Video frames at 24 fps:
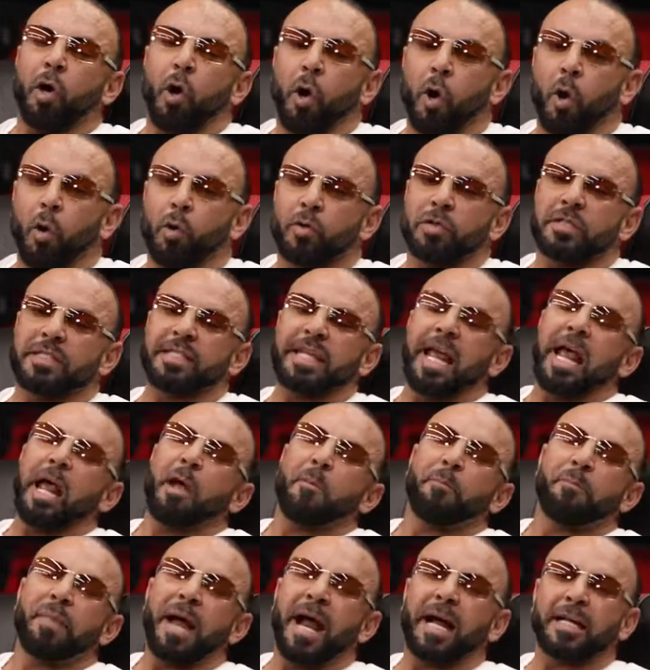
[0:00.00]
your host,
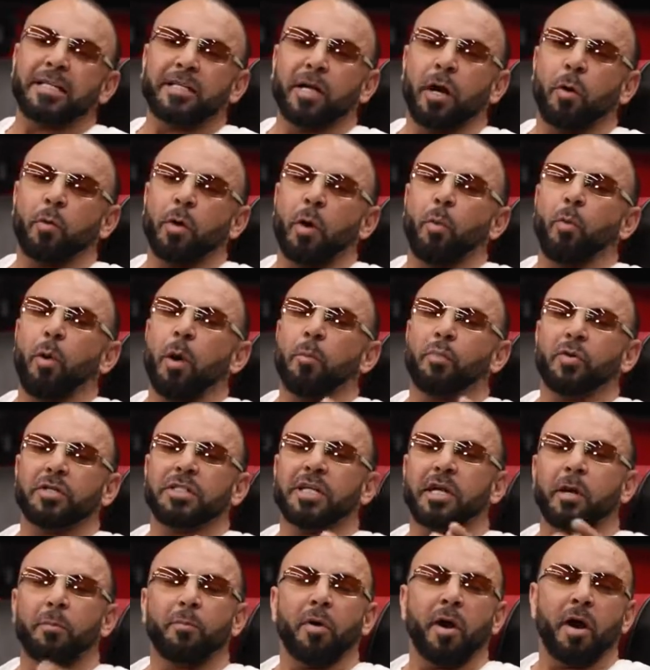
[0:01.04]
Sam Bakhtiar with the
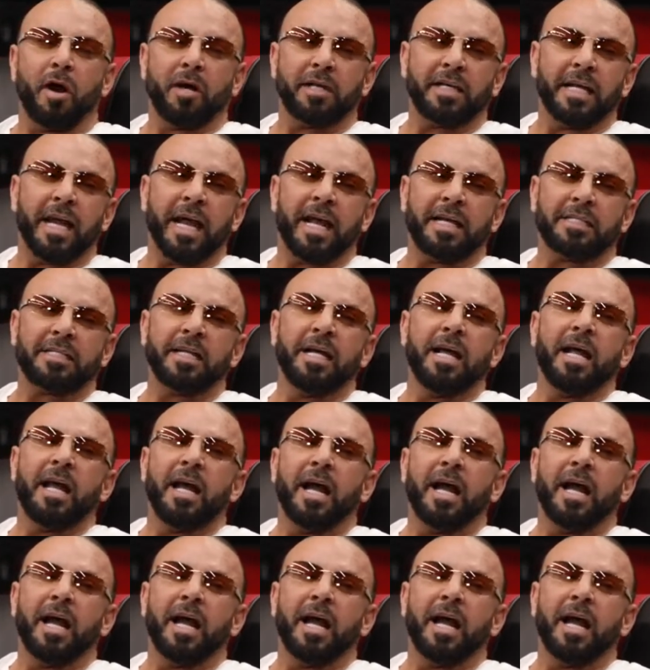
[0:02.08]
1%er Podcast.